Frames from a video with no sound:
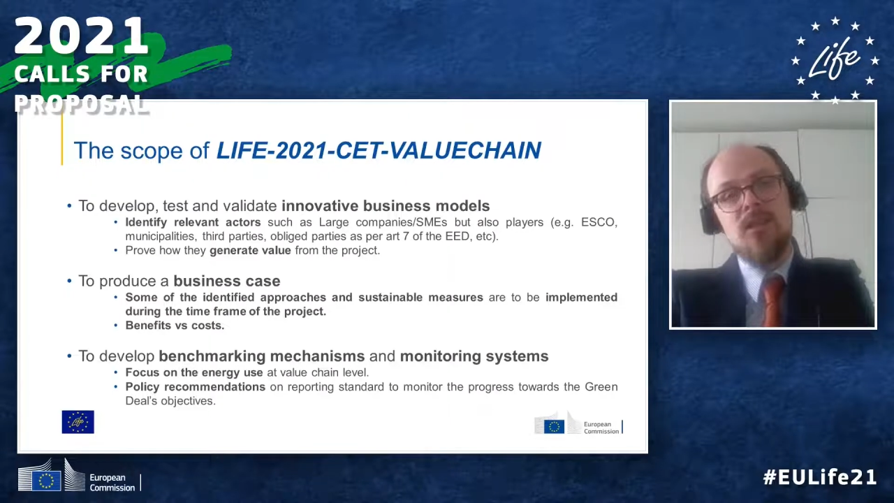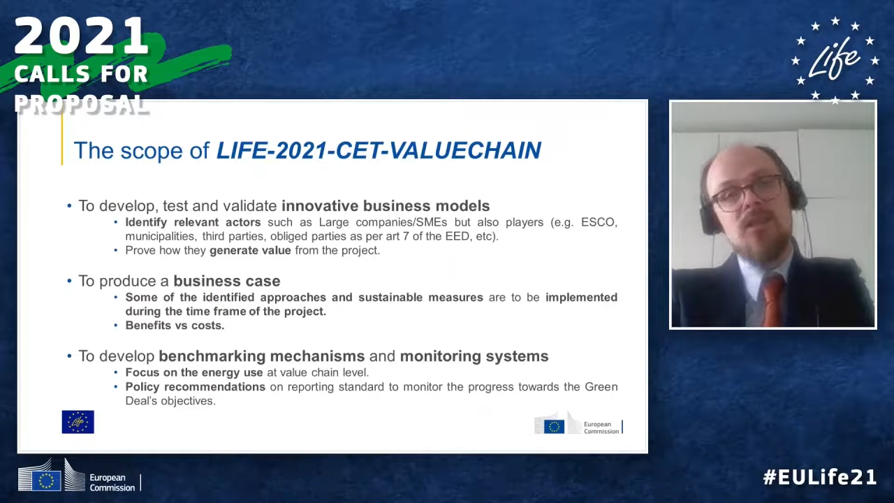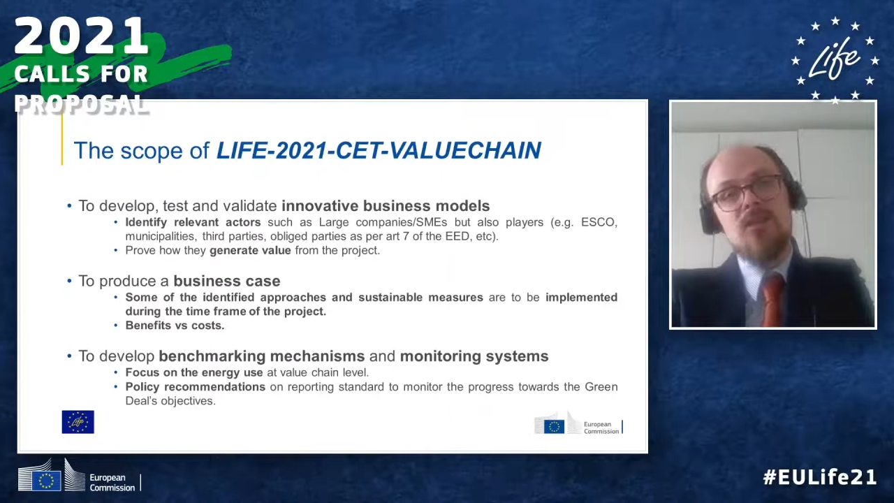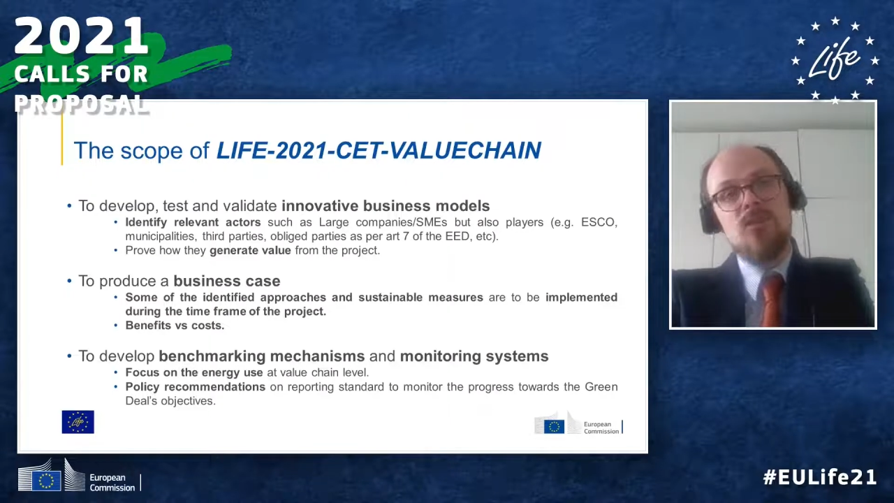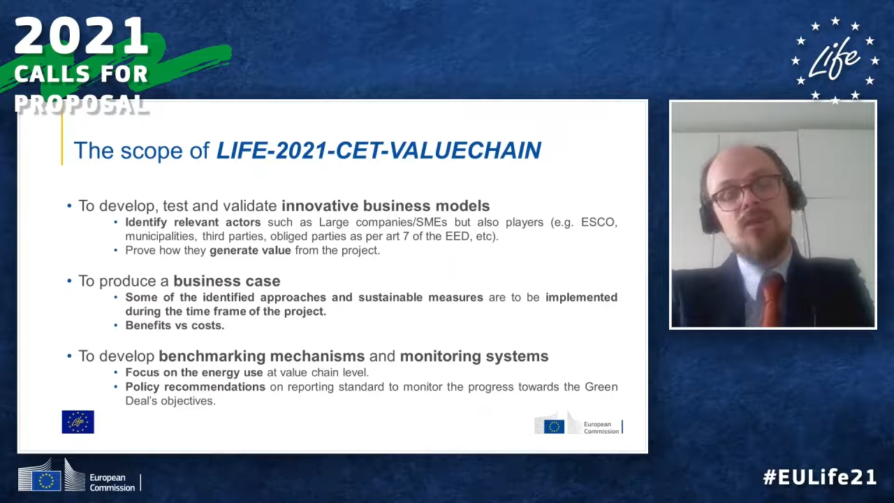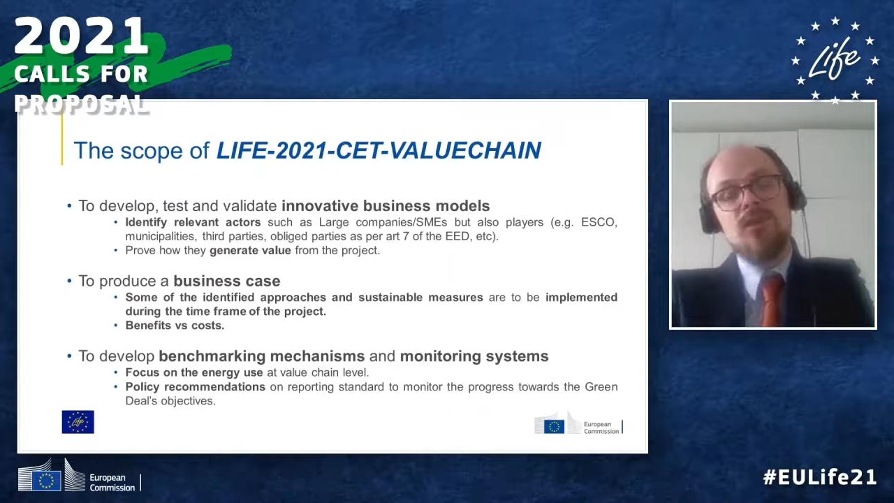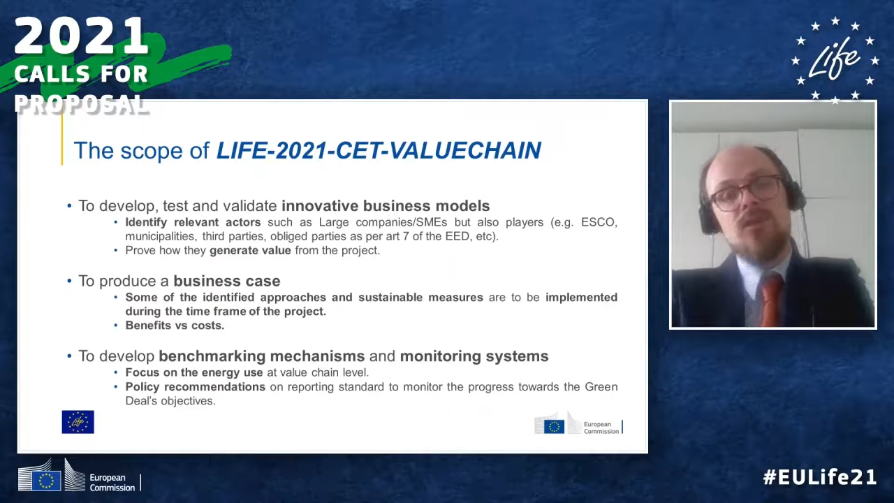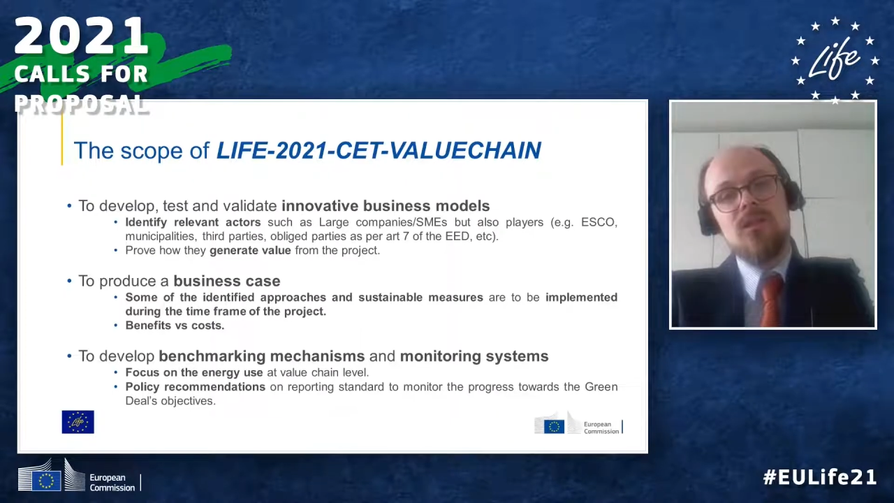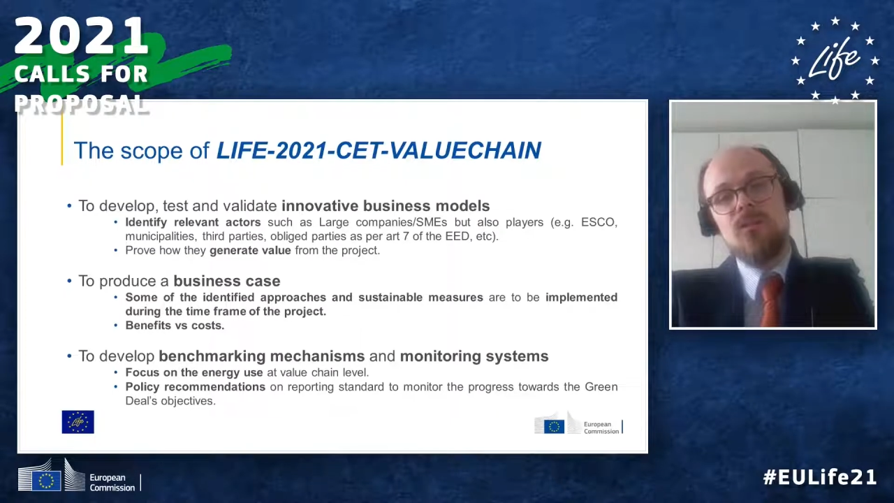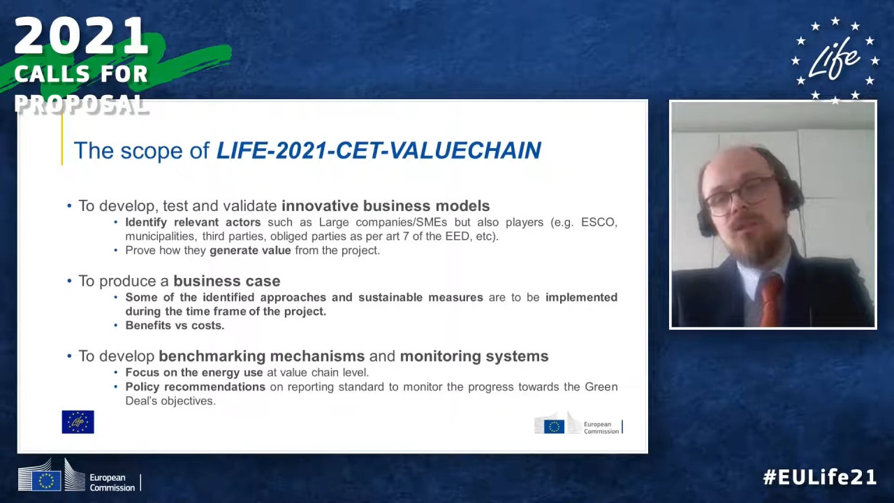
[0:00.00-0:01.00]
So the
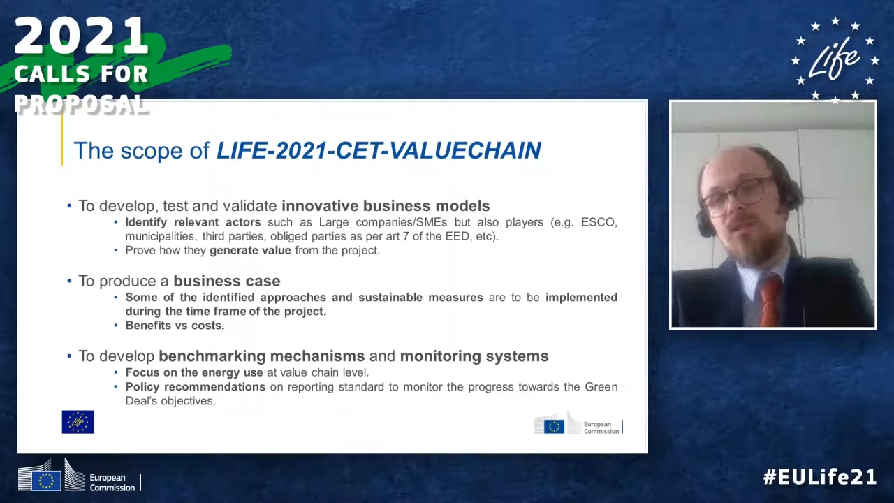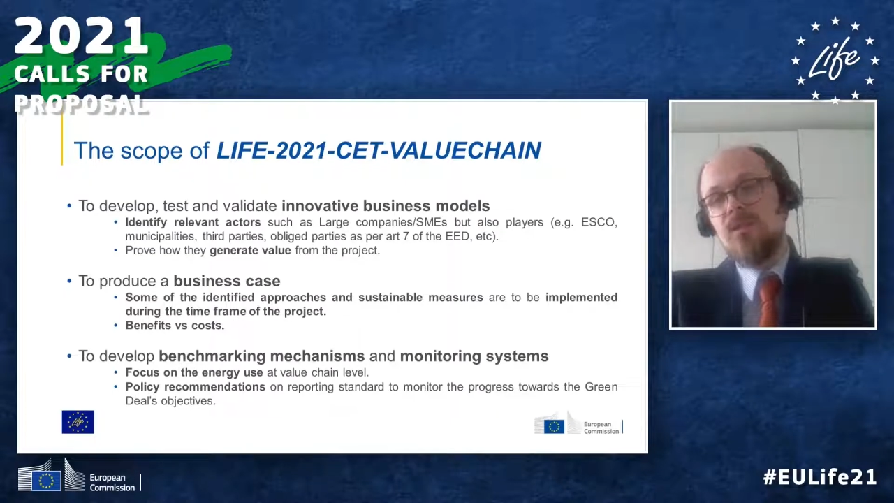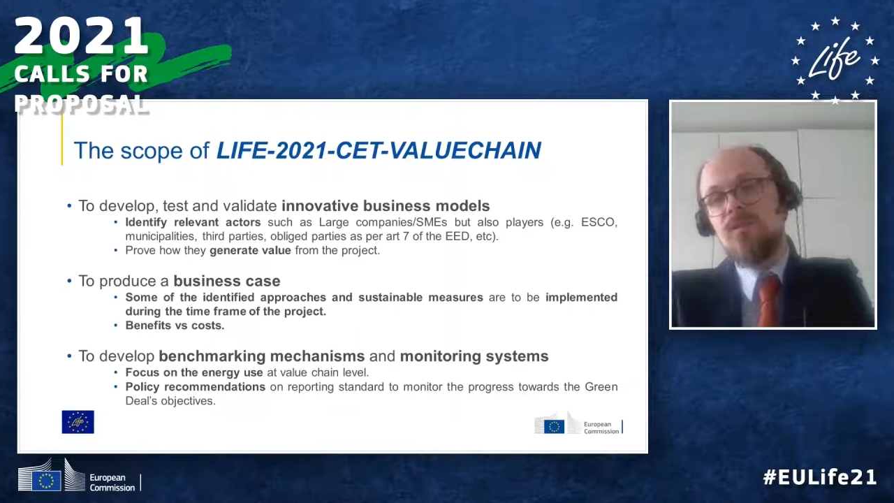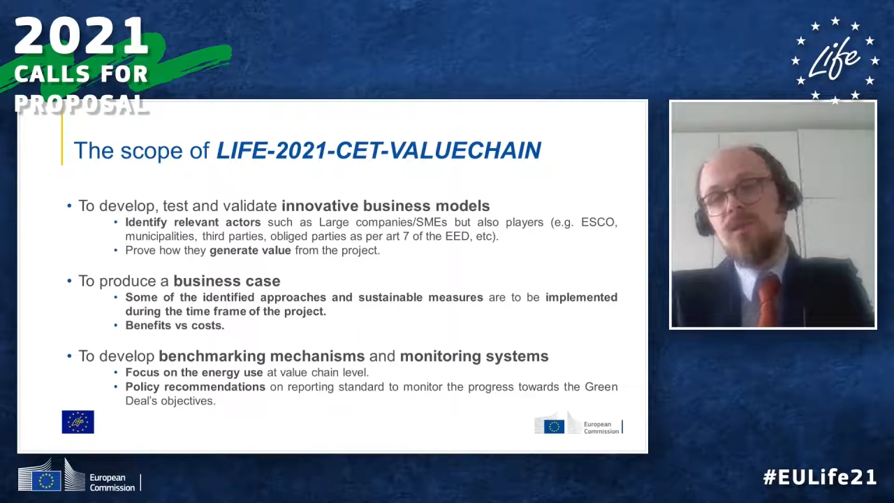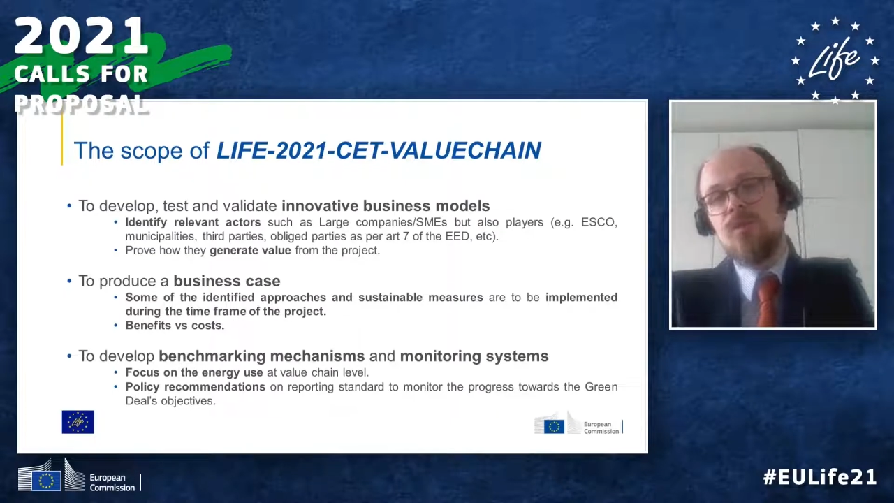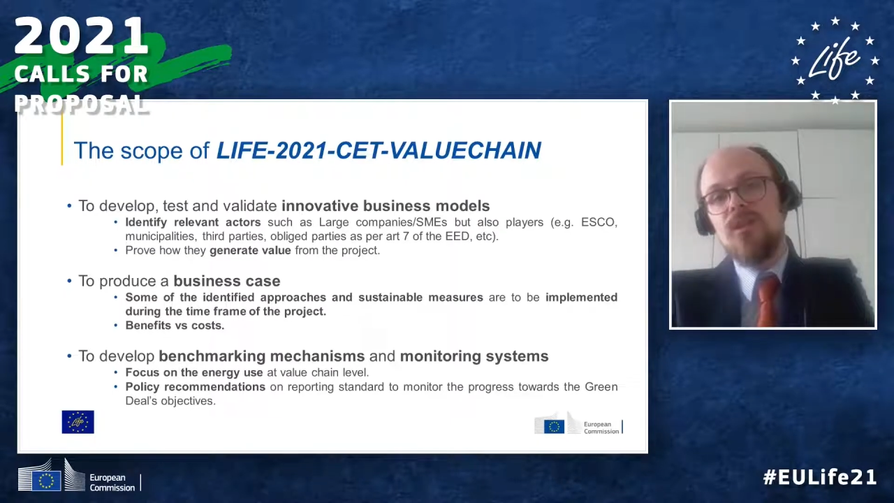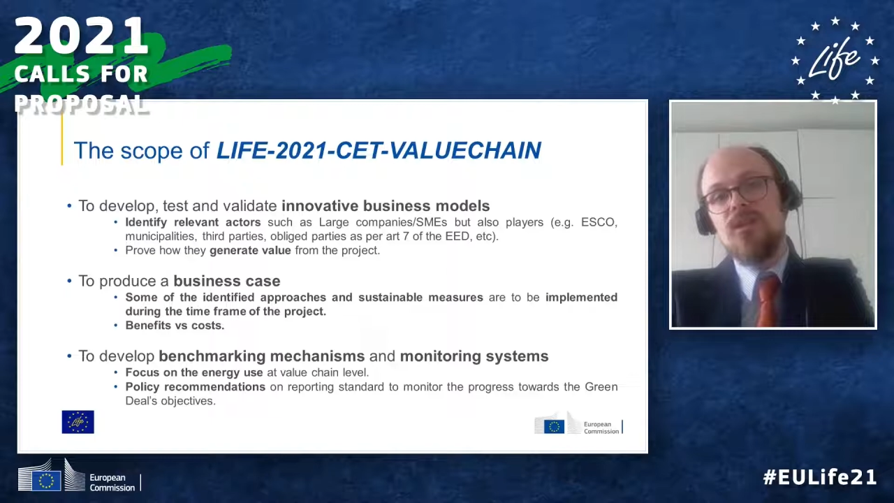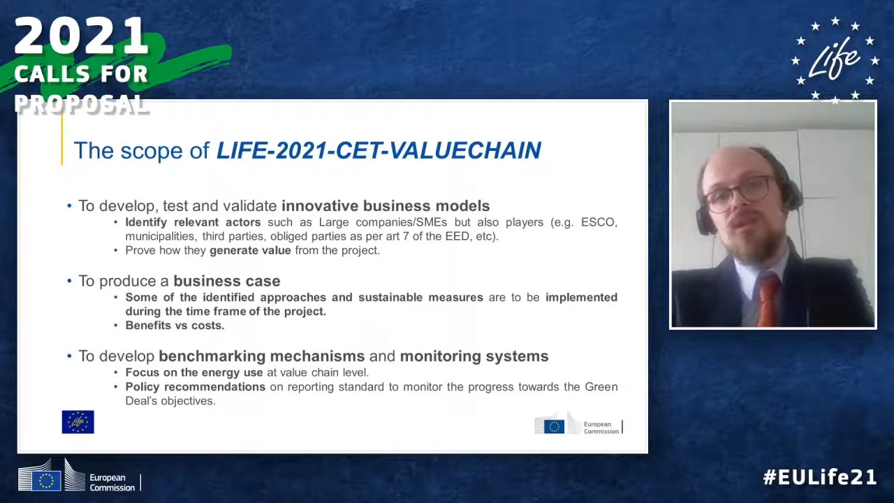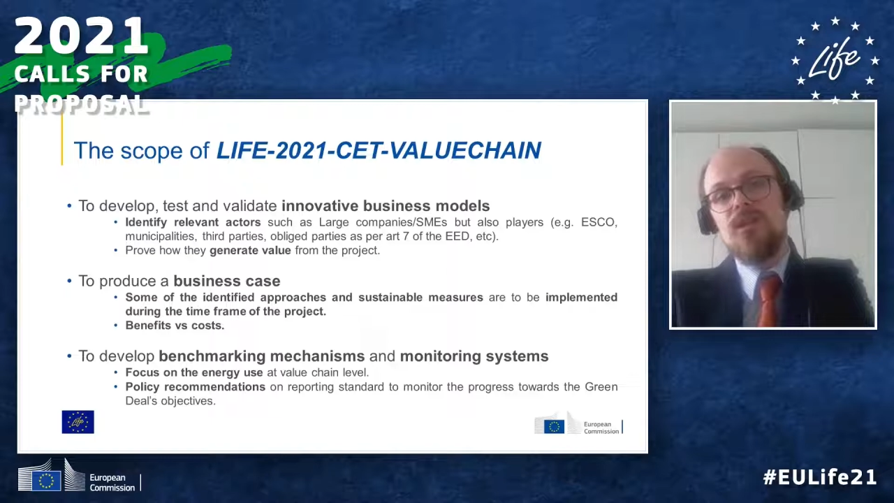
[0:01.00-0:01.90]
collaboration between